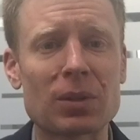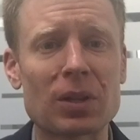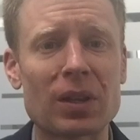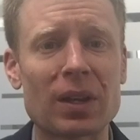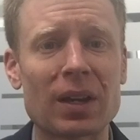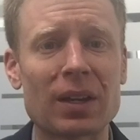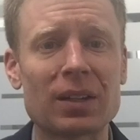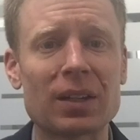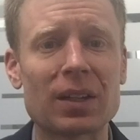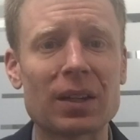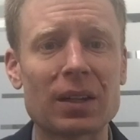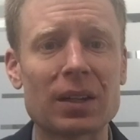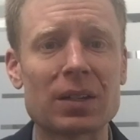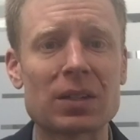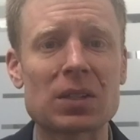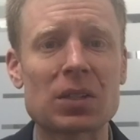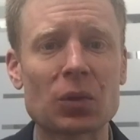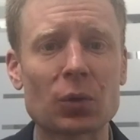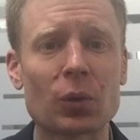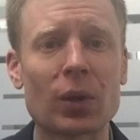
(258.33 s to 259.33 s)
to the idea that
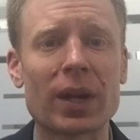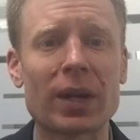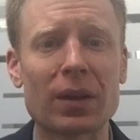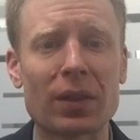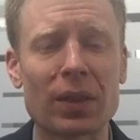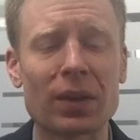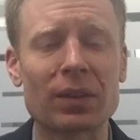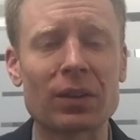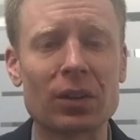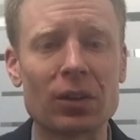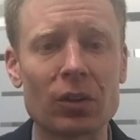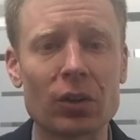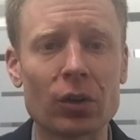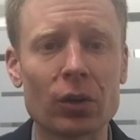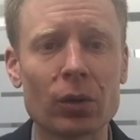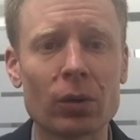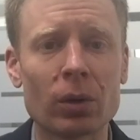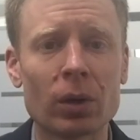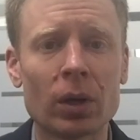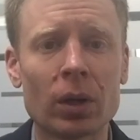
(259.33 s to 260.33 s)
it's the right thing to
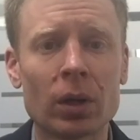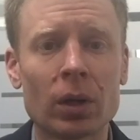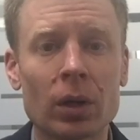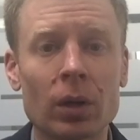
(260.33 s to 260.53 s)
do?